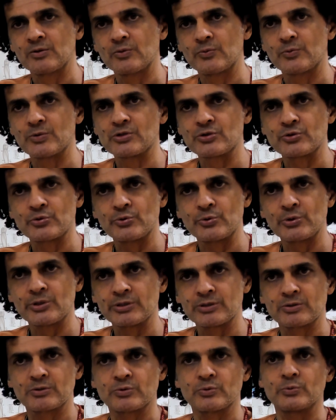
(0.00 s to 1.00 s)
we chew
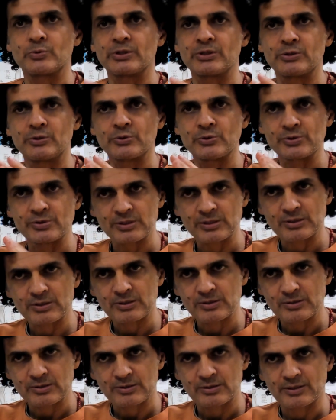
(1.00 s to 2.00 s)
it, we use it
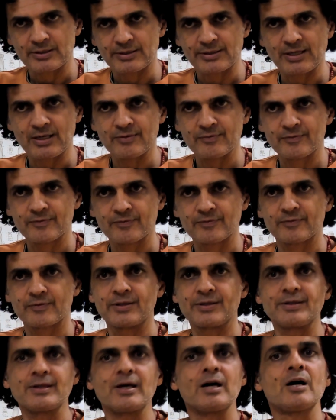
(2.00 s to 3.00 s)
enough,
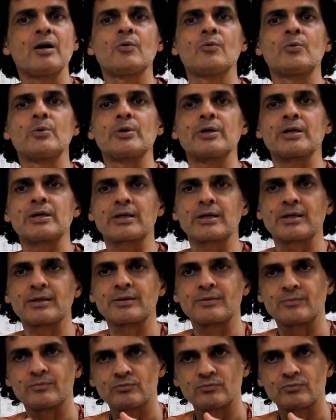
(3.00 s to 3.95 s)
and now we can